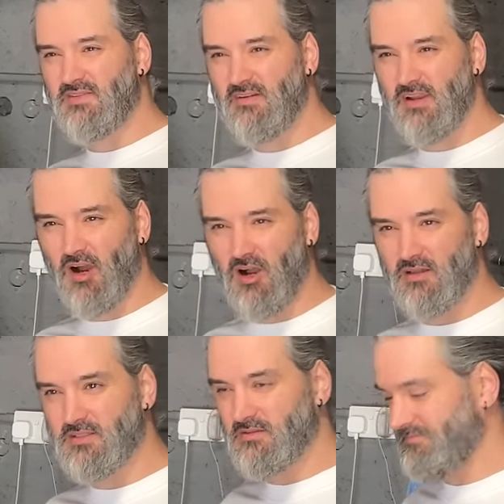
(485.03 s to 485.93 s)
very hot.
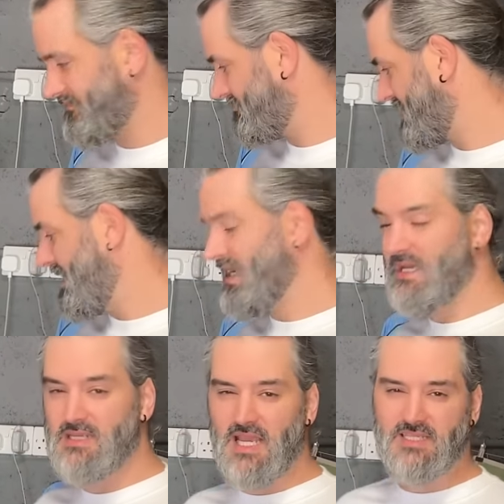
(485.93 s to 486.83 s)

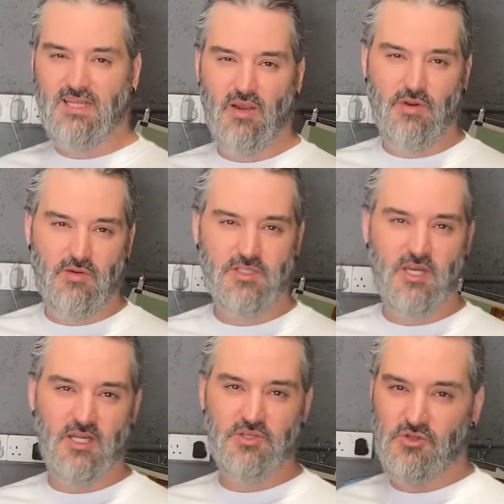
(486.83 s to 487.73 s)
Yesterday when I was
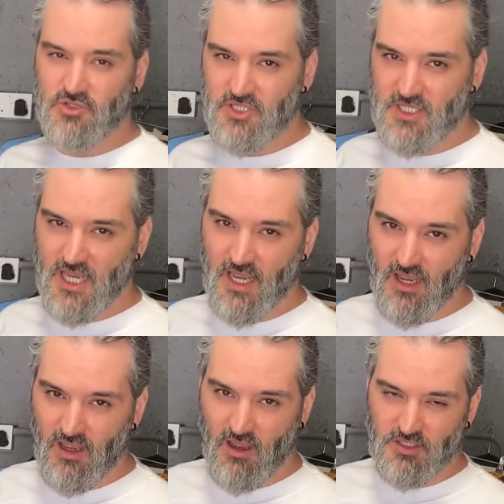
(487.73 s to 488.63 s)
cutting George's hair,
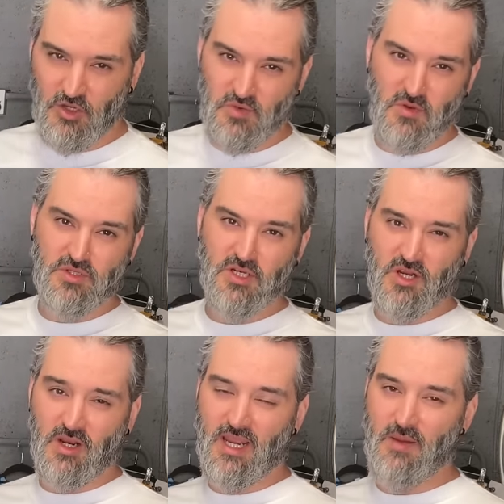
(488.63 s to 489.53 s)
I told him I was going to
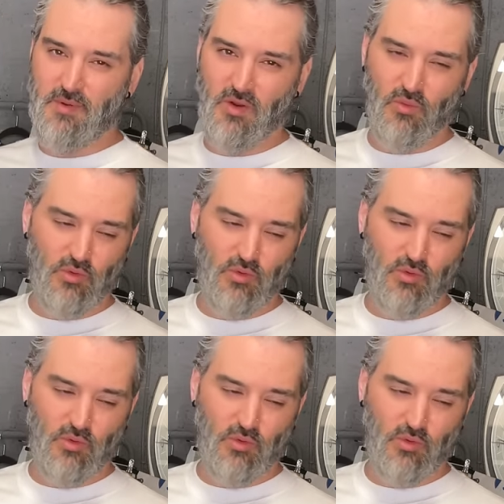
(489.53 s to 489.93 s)
go get a bit of